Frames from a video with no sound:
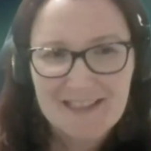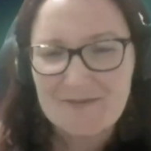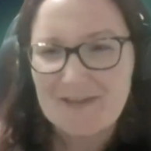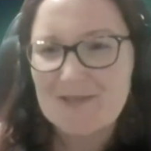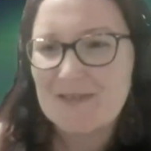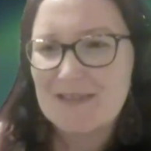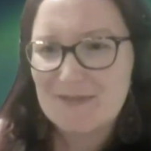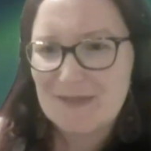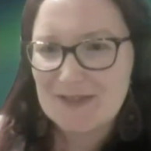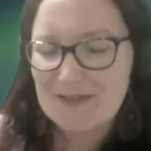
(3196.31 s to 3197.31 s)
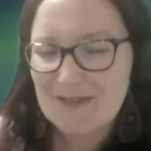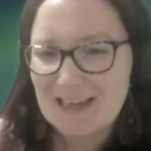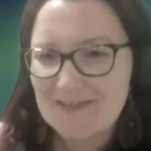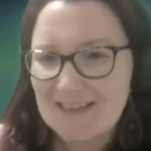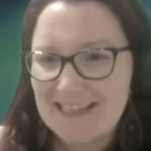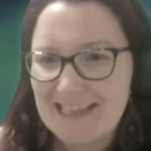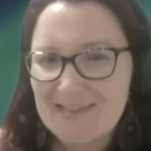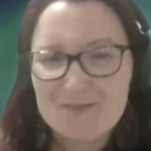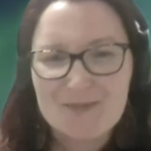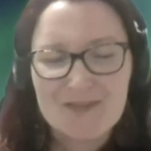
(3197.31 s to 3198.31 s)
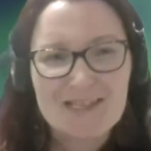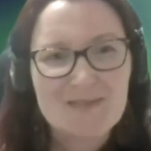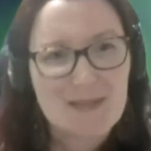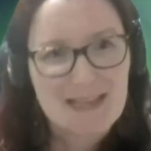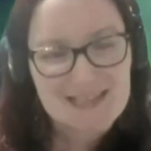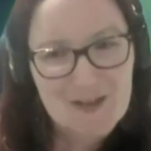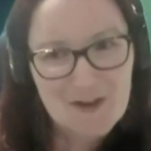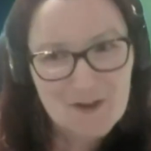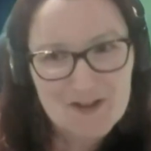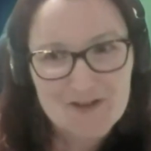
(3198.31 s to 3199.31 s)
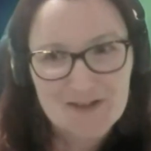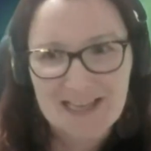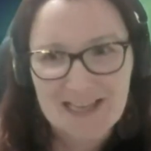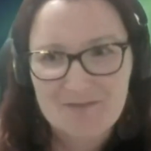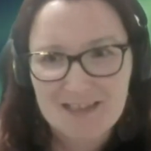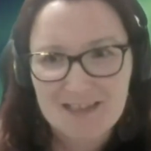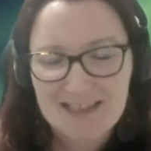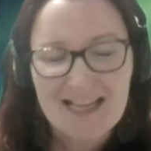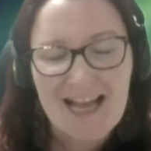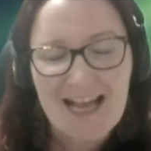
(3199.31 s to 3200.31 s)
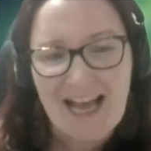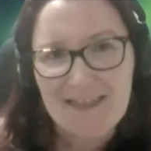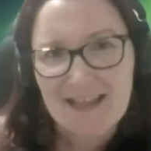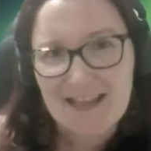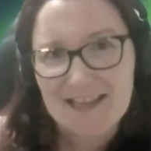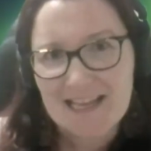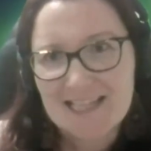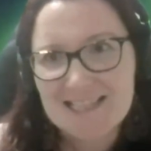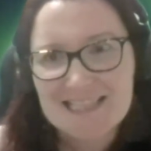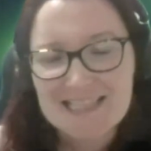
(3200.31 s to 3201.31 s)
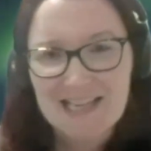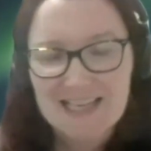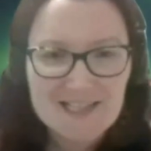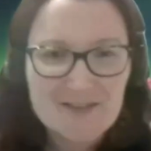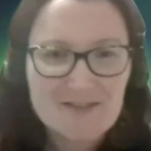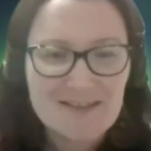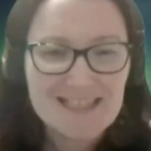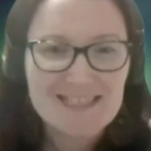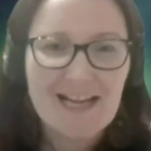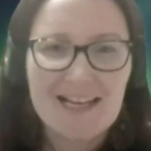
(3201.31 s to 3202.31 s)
which will involve having everybody to please turn on your camera, and then Siddharth, who is